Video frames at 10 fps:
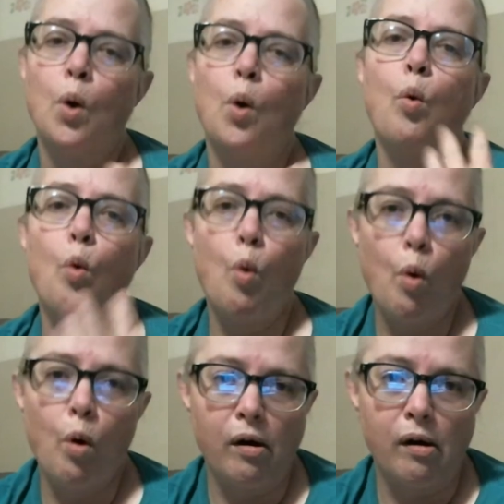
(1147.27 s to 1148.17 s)

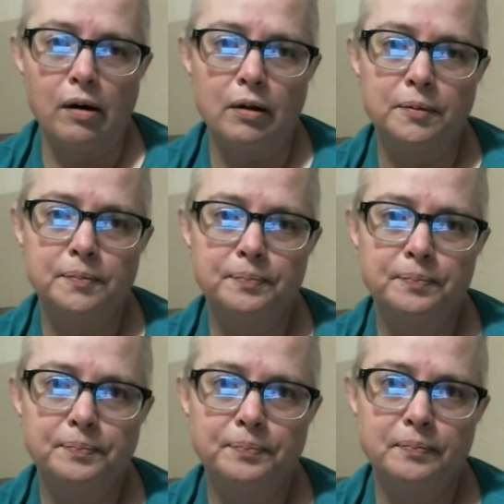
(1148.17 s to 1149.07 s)
or
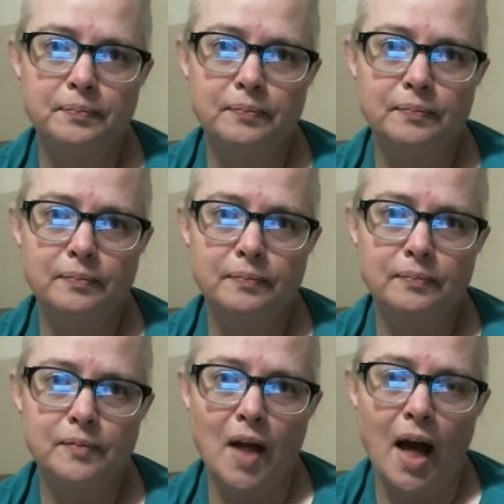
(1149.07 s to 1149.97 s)

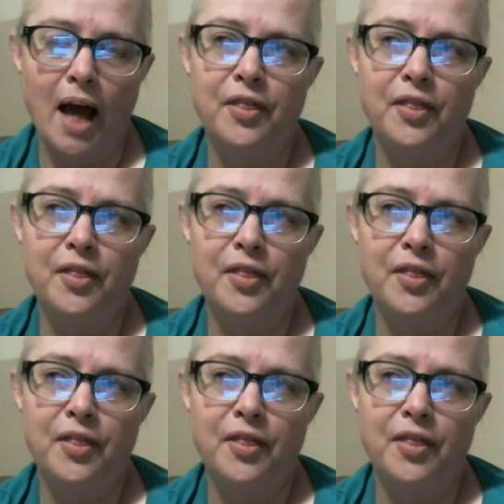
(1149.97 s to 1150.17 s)
I